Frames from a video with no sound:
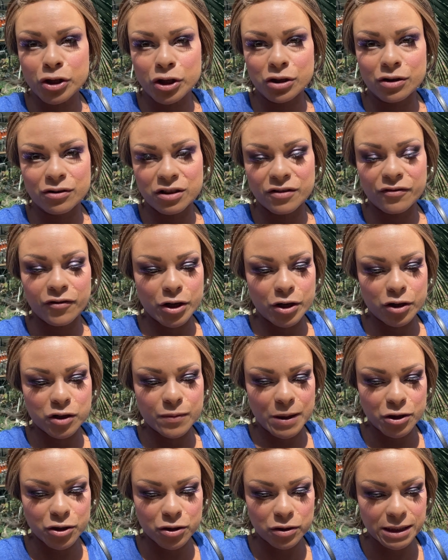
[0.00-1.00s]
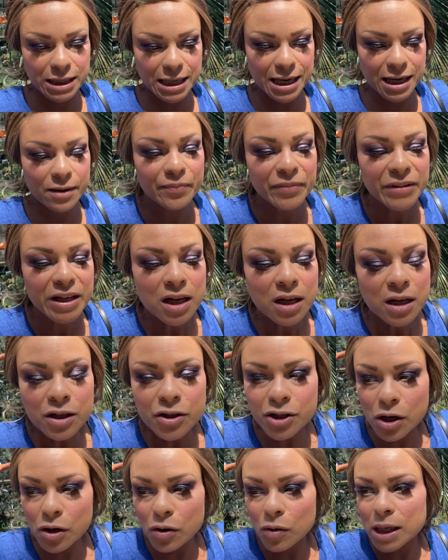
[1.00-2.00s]
choose for your special day.
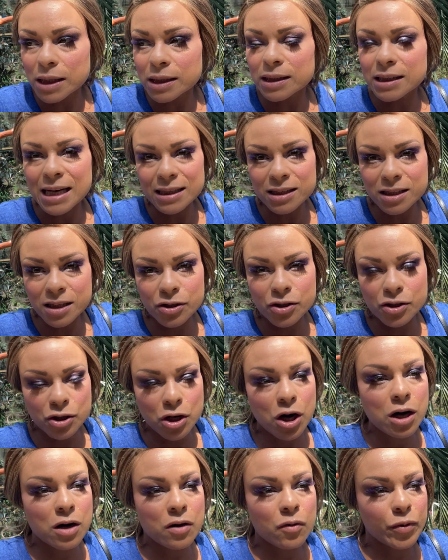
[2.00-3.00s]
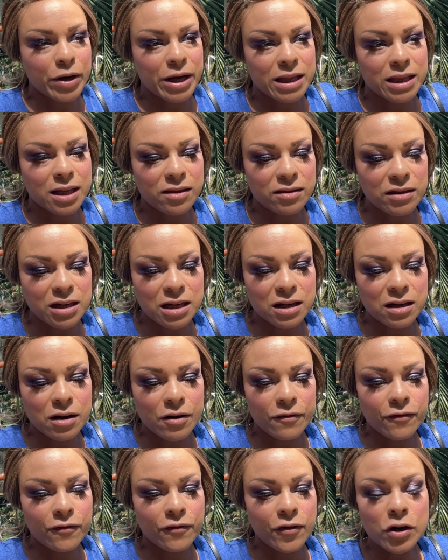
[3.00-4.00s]
So let's start with the
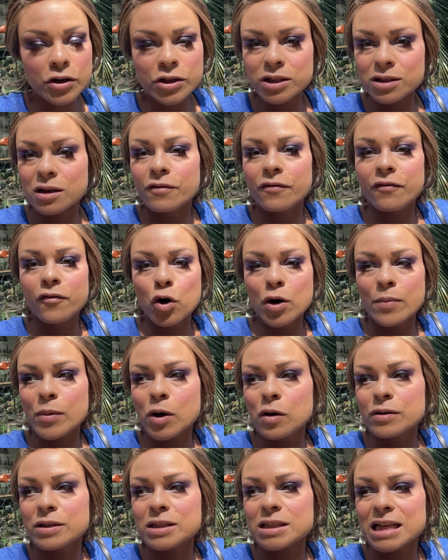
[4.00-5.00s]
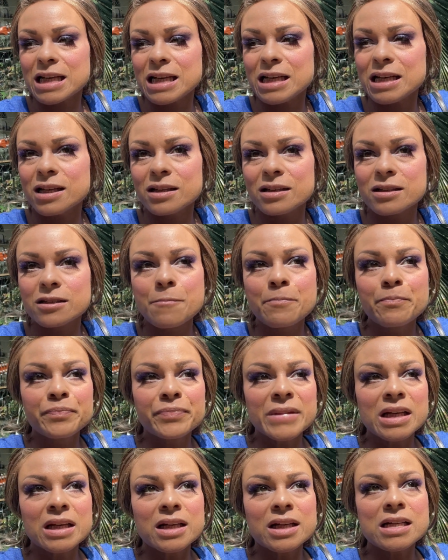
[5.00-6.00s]
first and foremost is
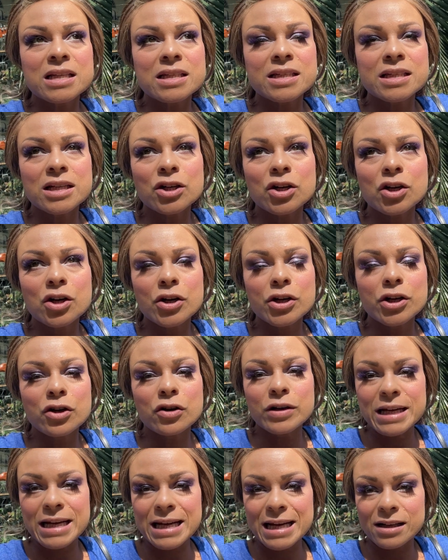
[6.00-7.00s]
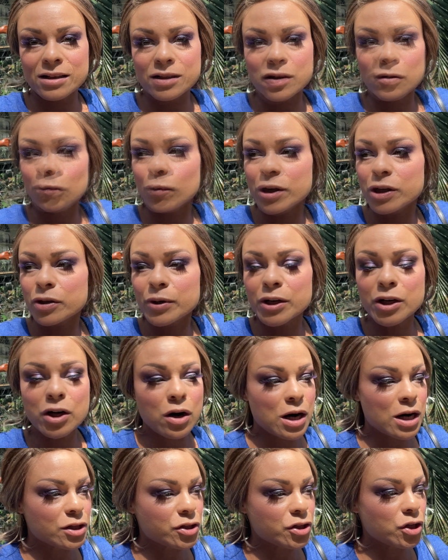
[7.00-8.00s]
consider your needs with
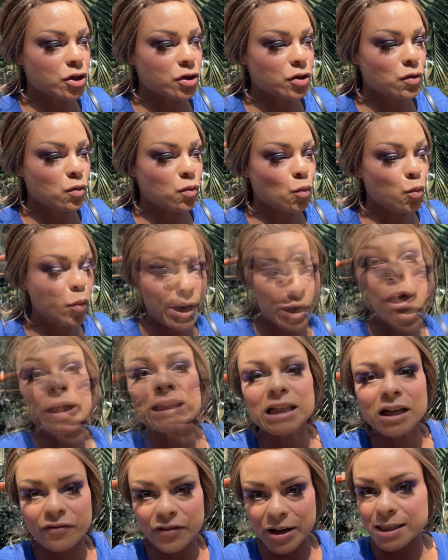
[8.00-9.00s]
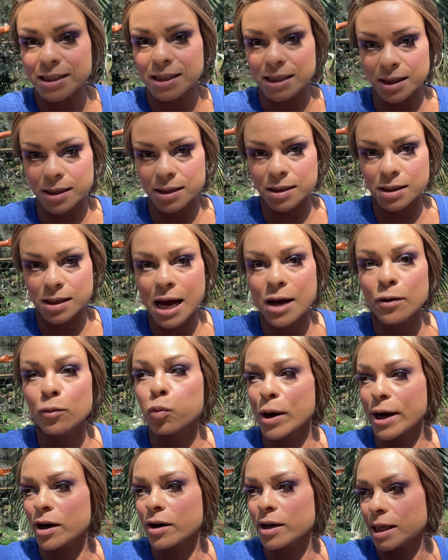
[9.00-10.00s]
regard to what the event is and
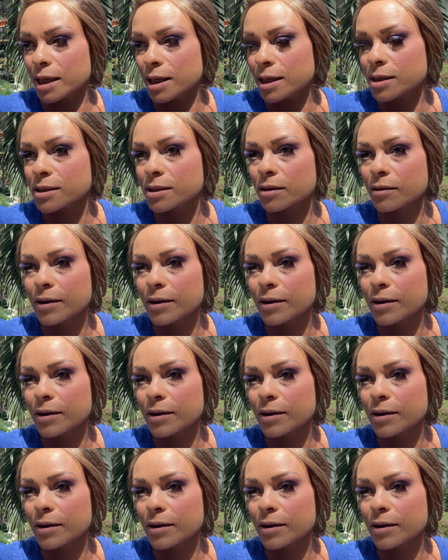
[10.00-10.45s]
where it is,